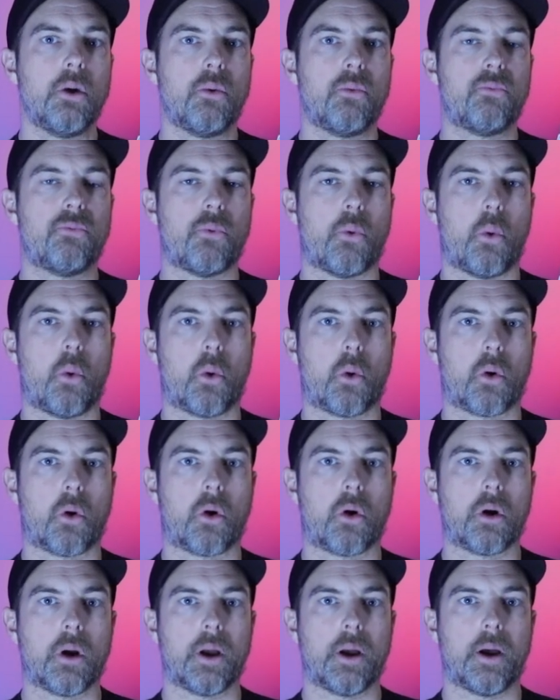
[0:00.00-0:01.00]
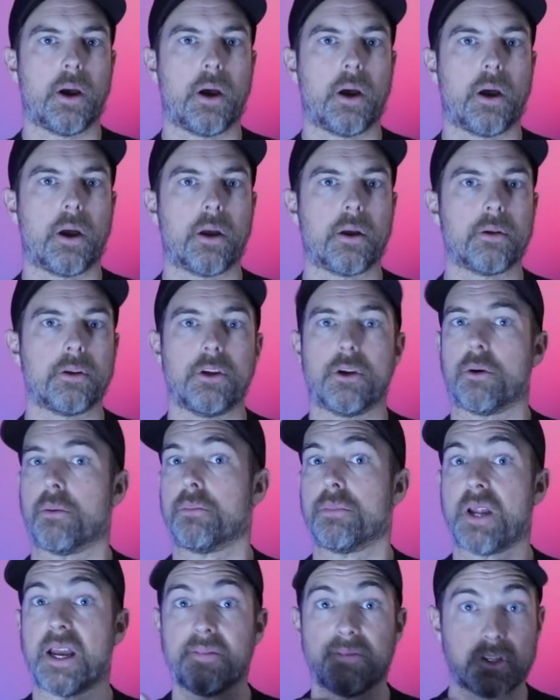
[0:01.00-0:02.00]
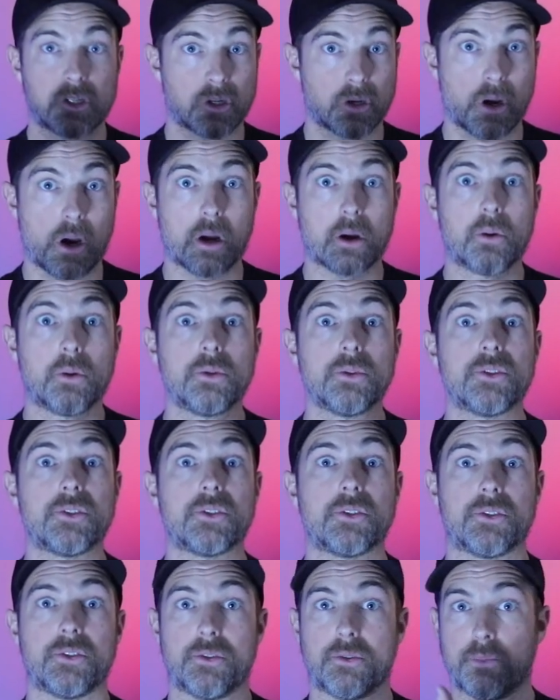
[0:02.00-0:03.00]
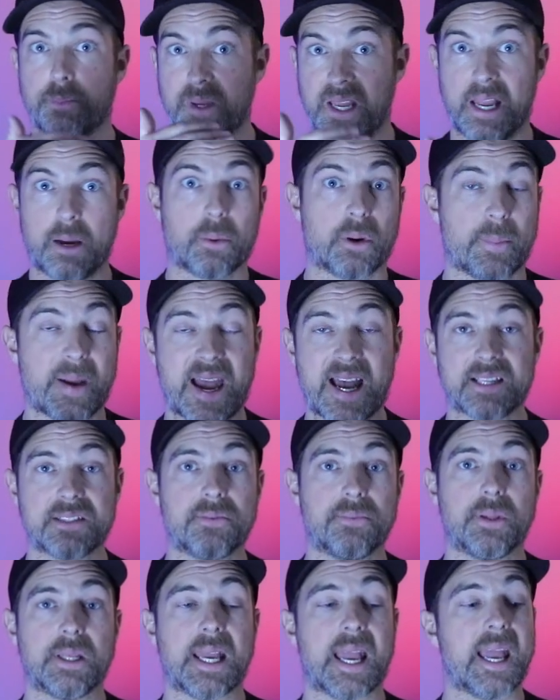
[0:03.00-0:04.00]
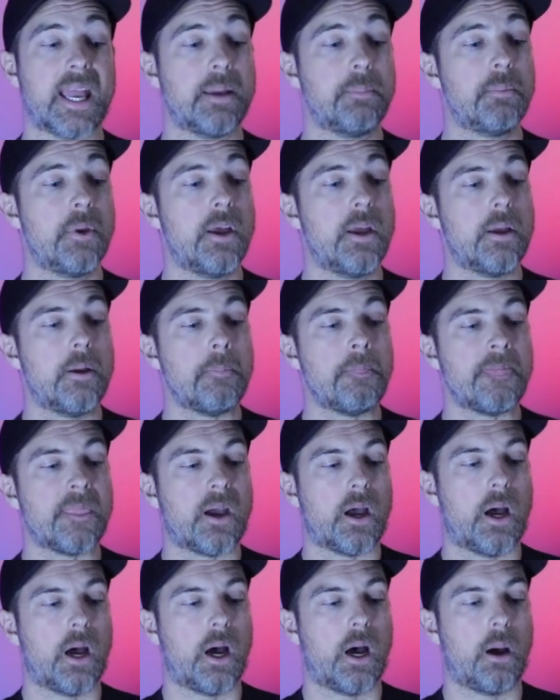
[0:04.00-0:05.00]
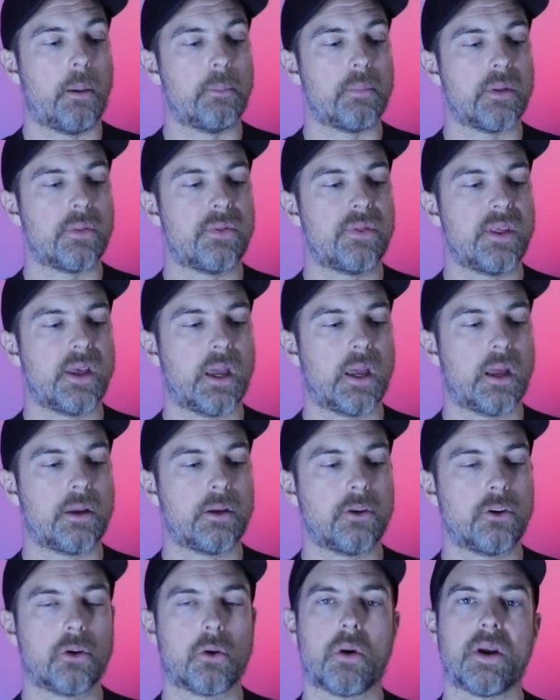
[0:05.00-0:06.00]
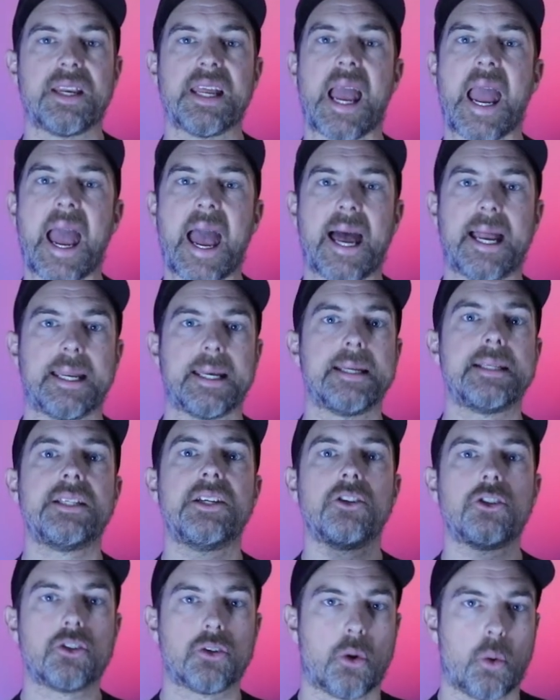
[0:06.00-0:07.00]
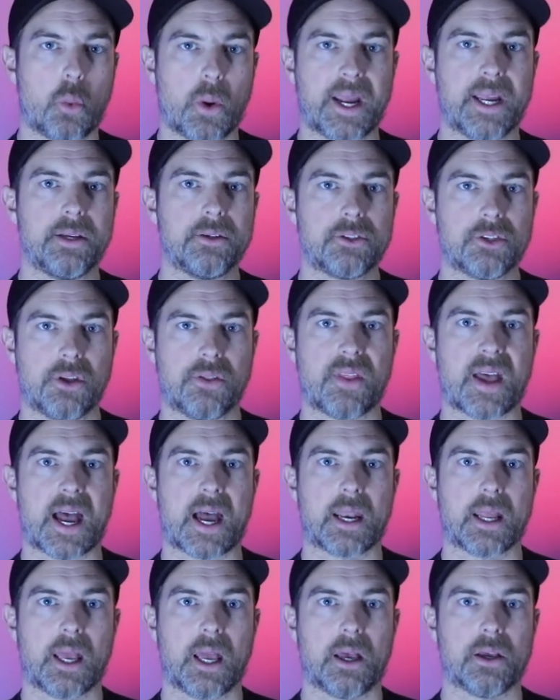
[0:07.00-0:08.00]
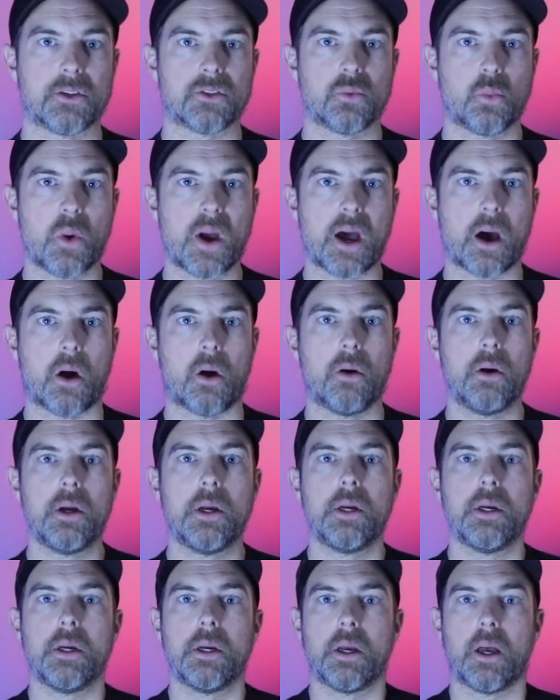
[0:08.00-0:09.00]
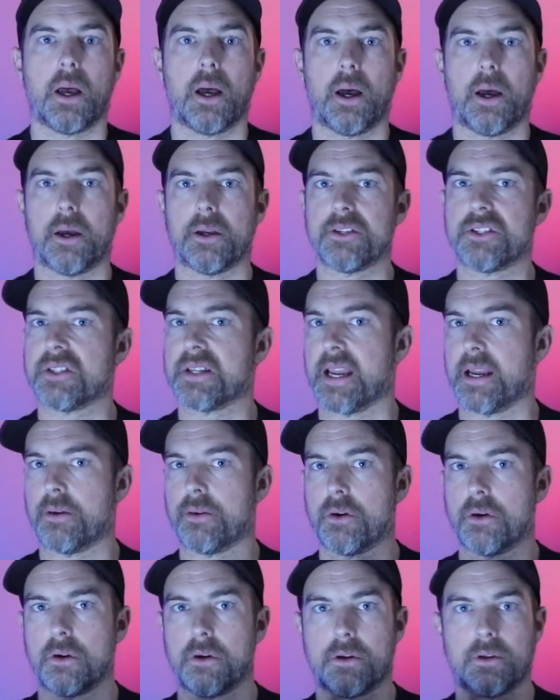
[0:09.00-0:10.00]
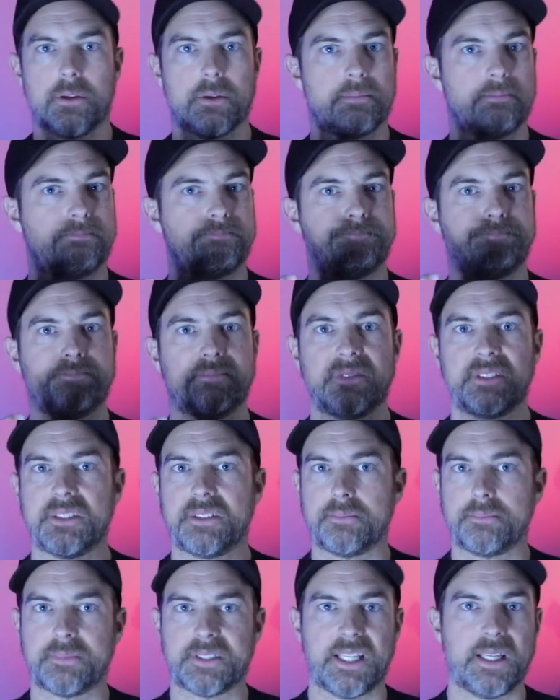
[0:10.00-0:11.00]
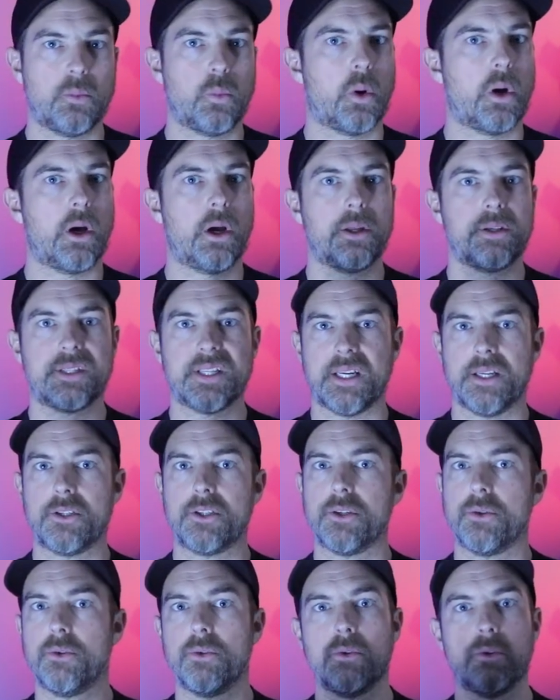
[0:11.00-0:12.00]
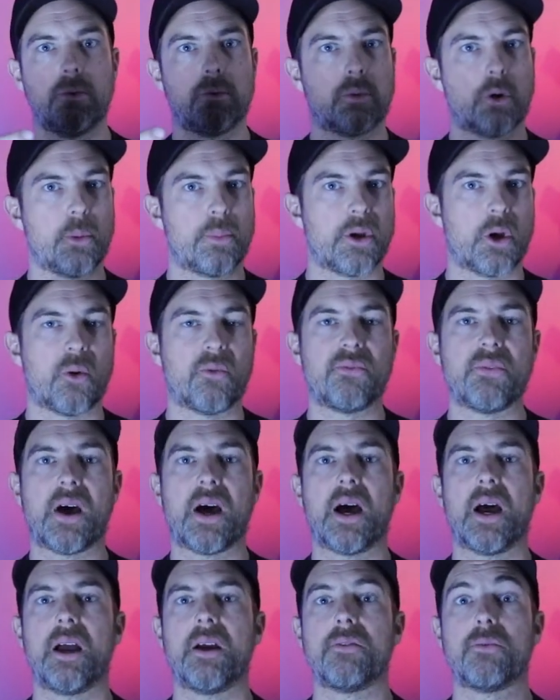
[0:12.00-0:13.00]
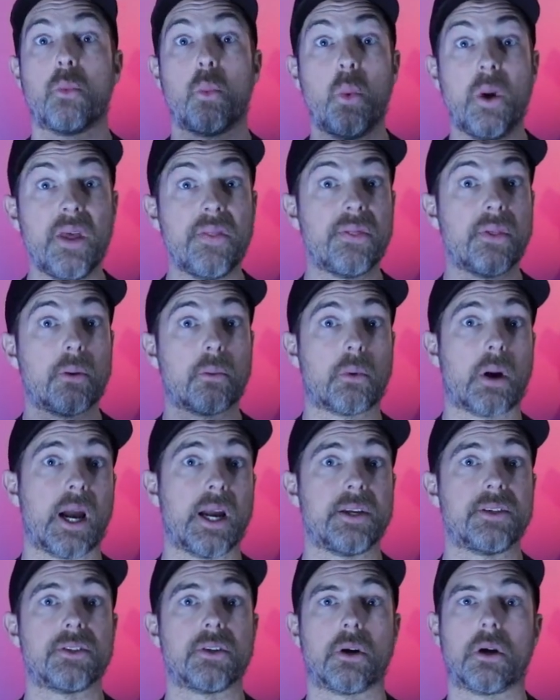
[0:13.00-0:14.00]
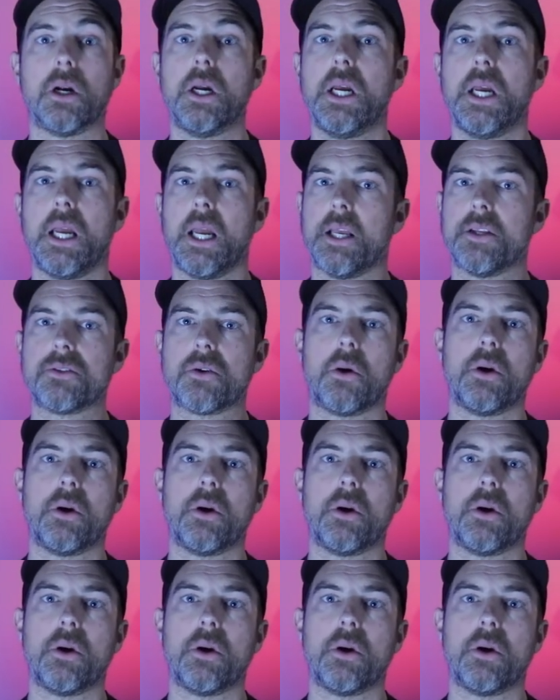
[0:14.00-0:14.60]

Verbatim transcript: for uh, you know night vision goggles to be able to passively aim, um, then you're going to add additional weight to that as well. Uh, standard T1, T2, Romeo 5 with a riser is